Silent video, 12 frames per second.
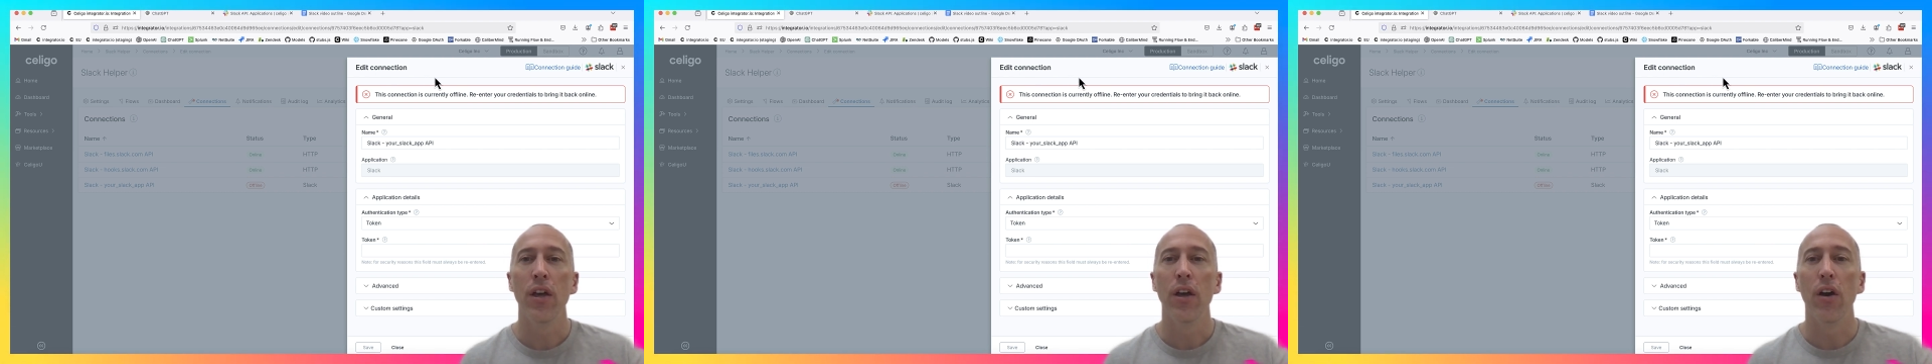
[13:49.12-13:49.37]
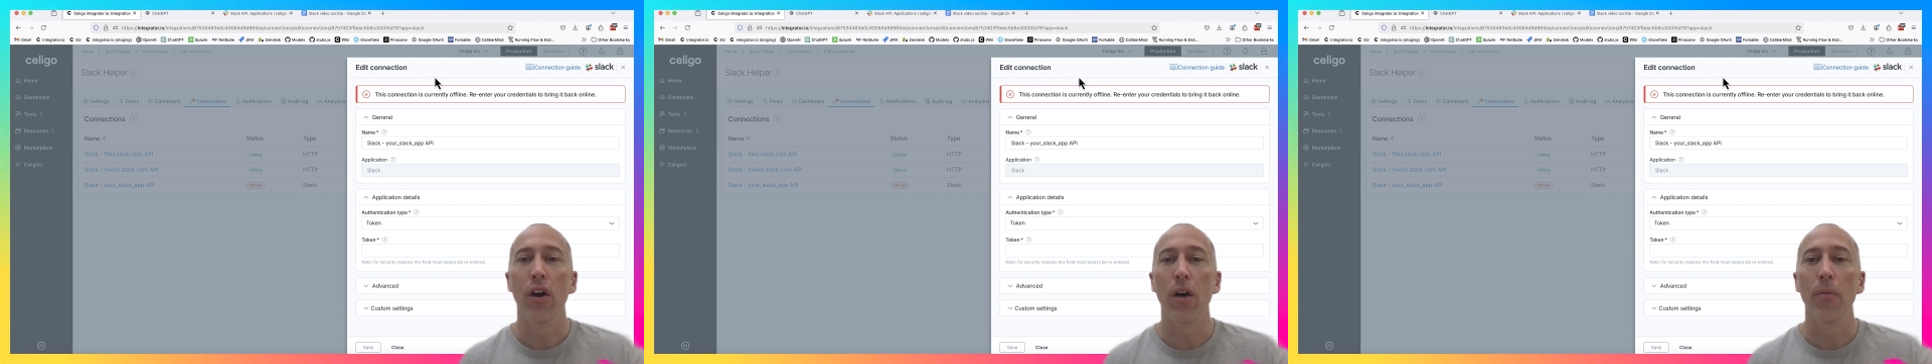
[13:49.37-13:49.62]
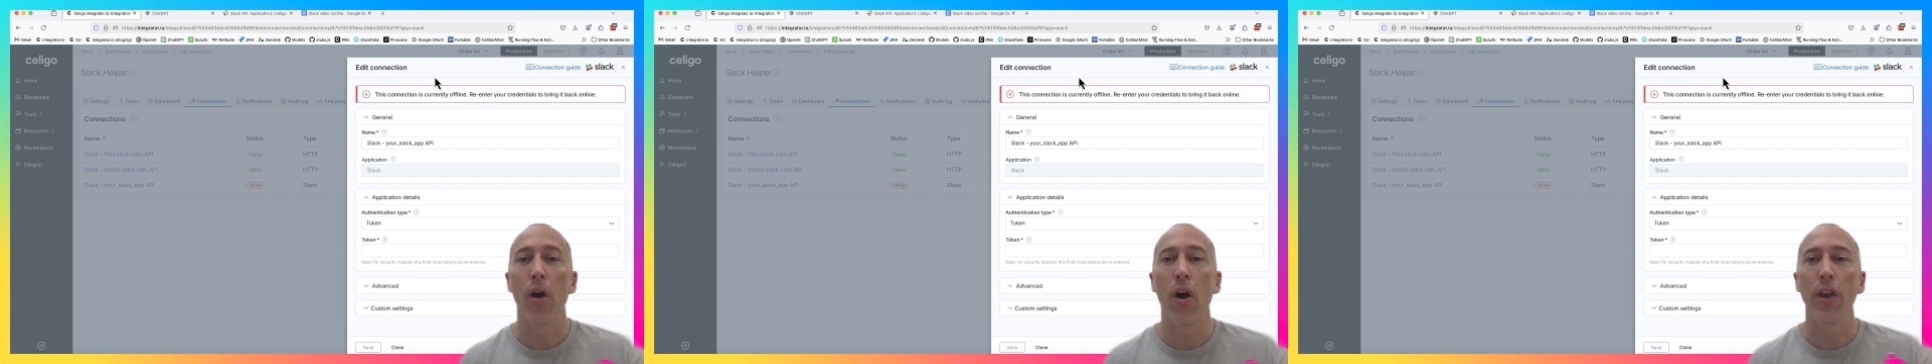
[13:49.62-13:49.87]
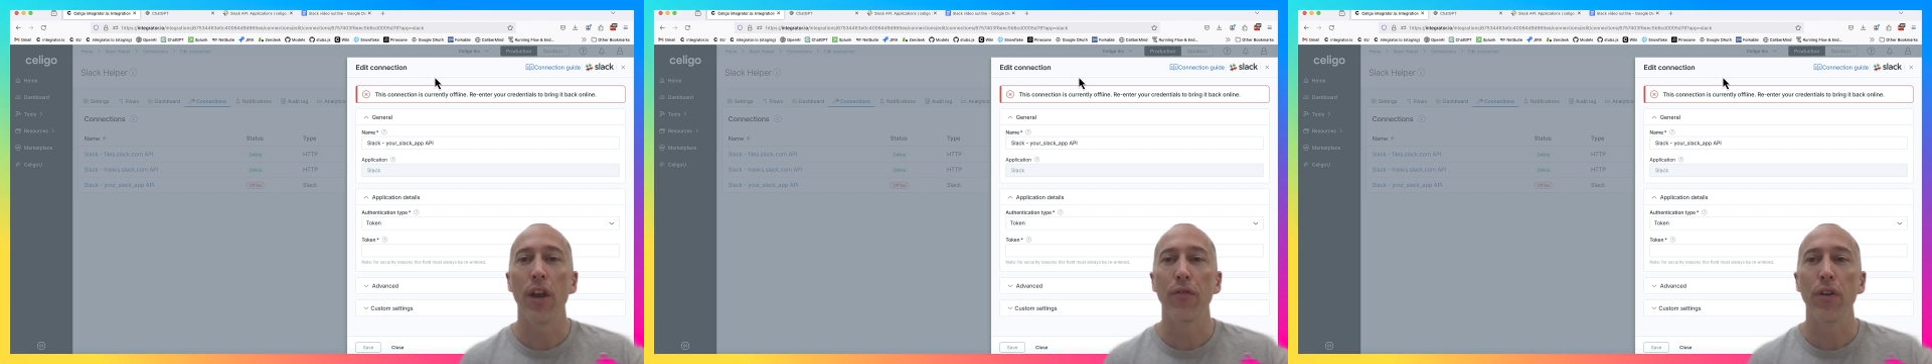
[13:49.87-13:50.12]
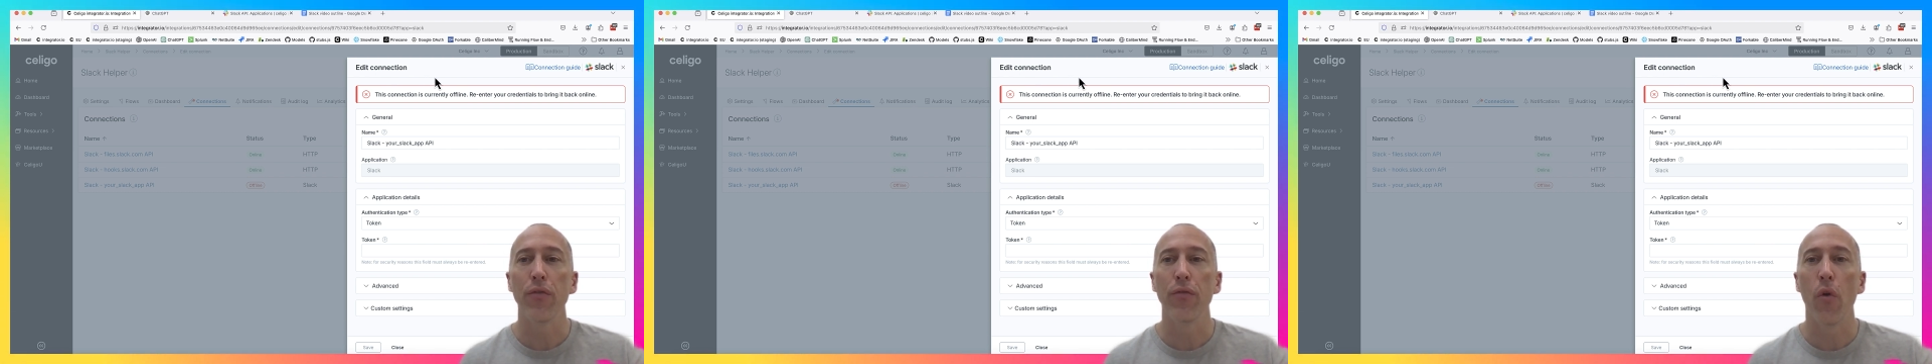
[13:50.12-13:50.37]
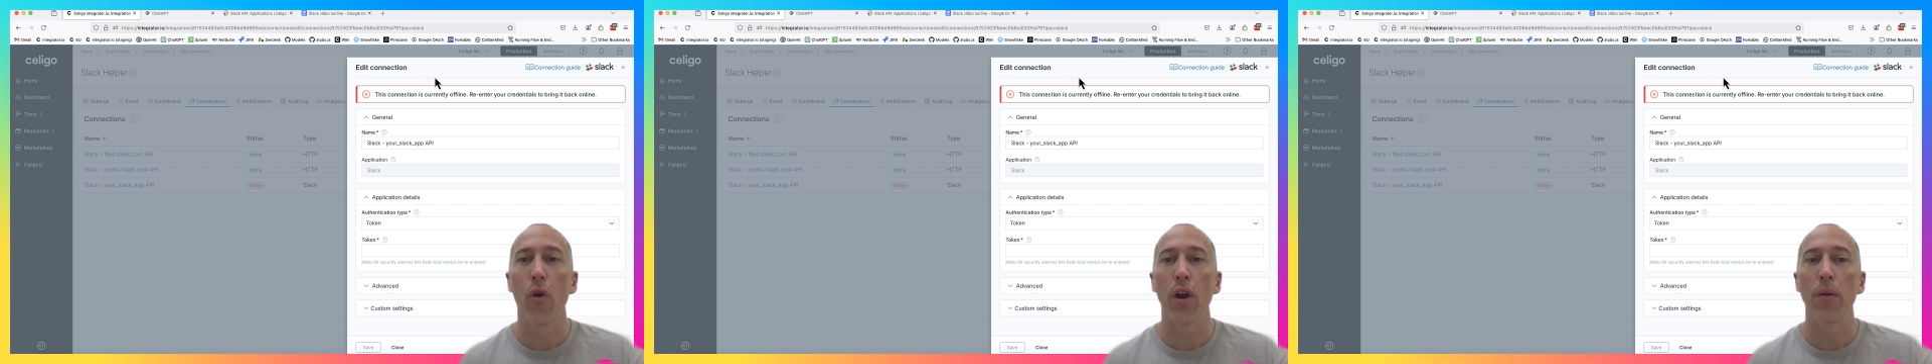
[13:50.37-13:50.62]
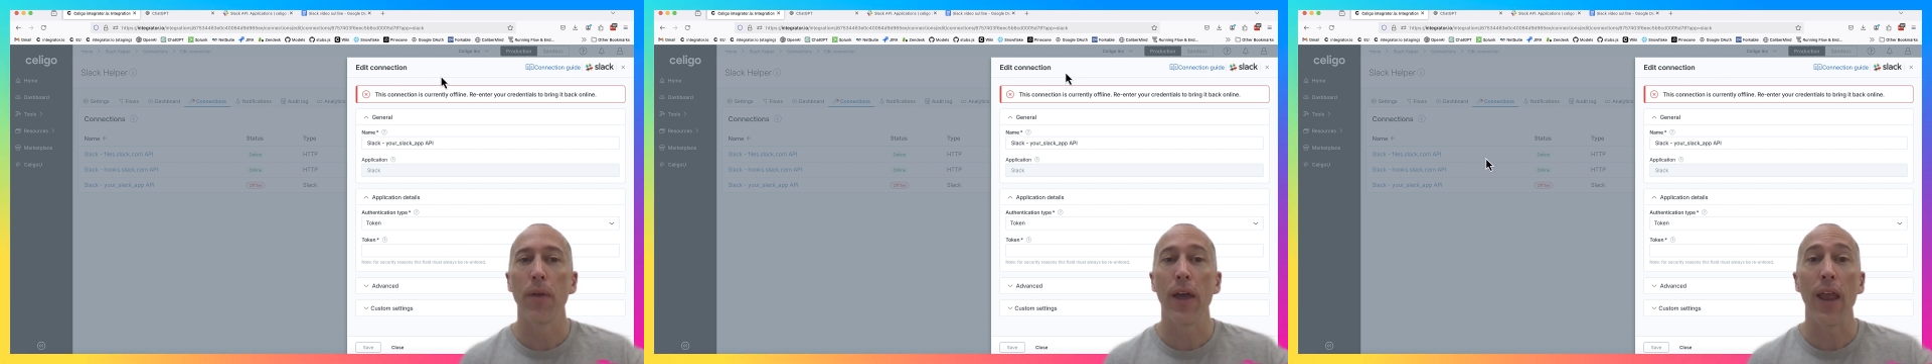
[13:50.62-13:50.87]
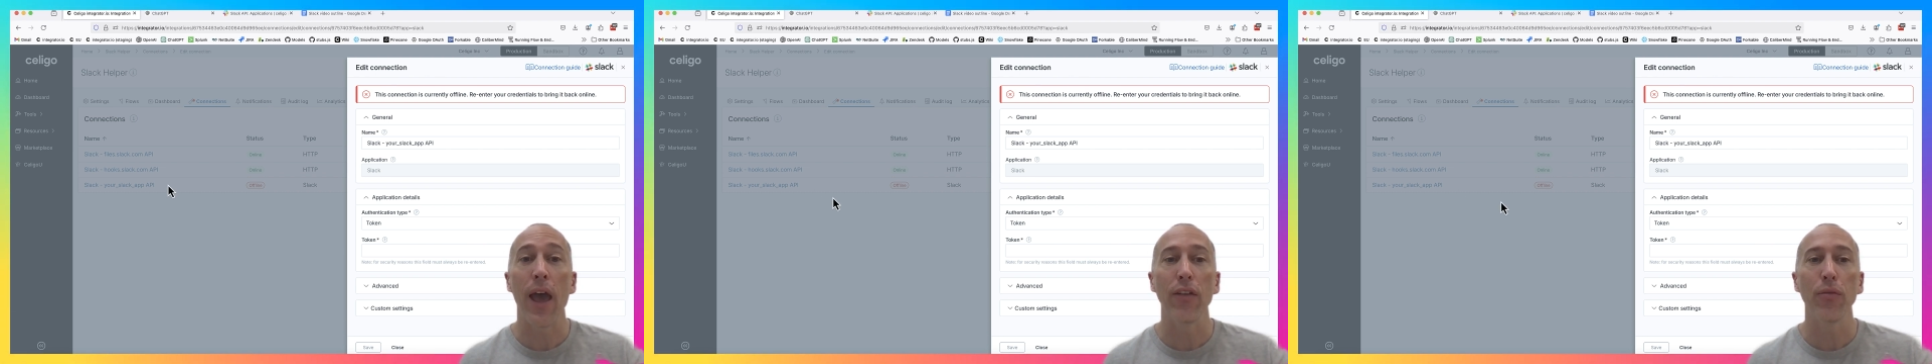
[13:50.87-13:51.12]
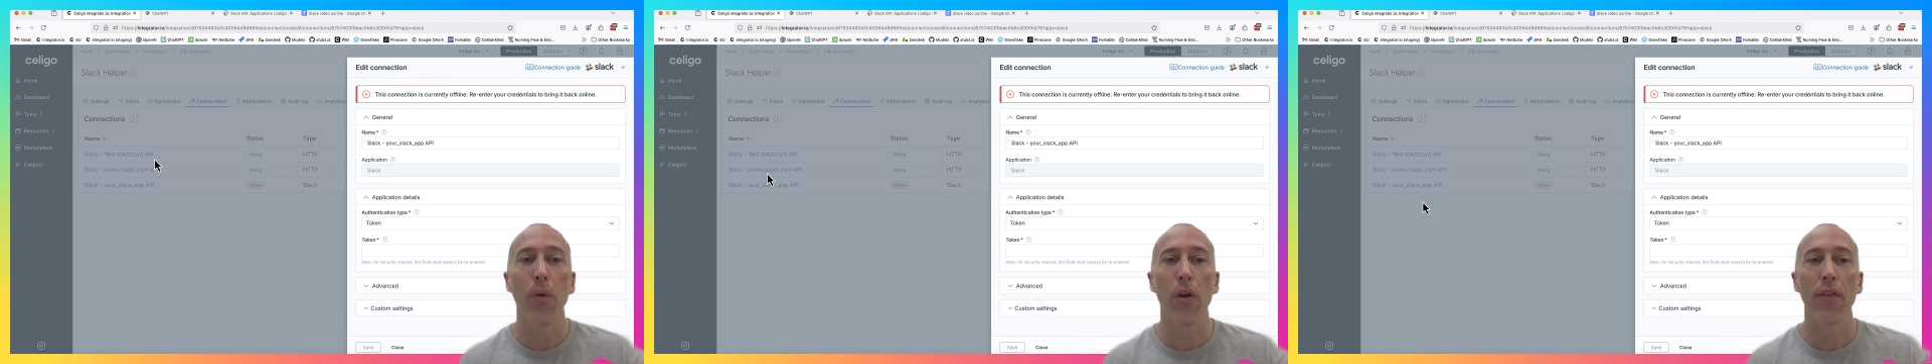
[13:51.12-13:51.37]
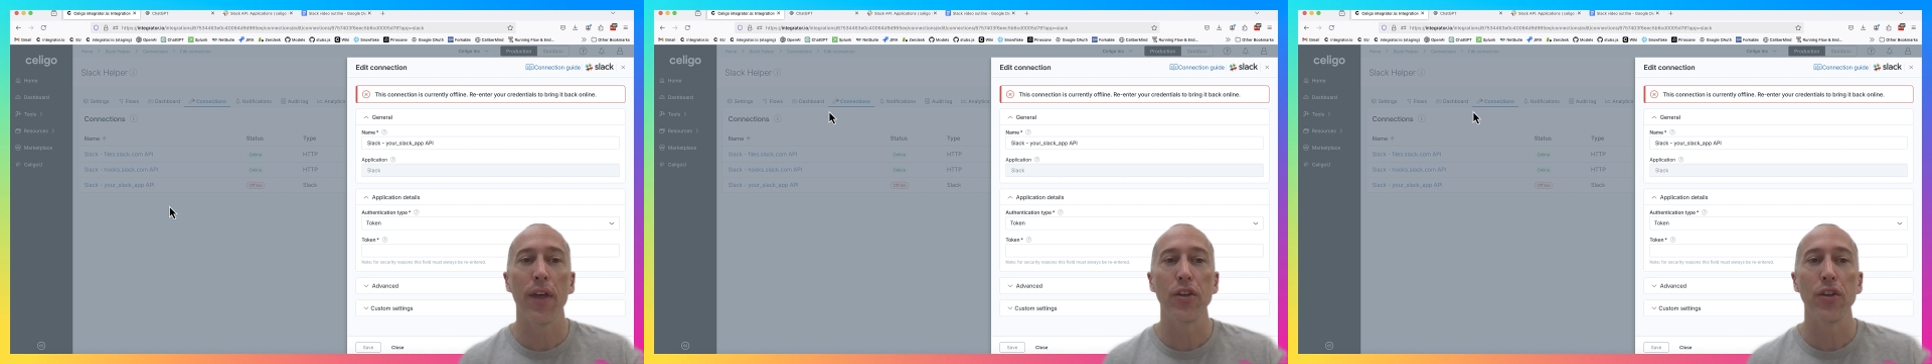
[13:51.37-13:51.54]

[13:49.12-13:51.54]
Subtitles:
on every form. And as part of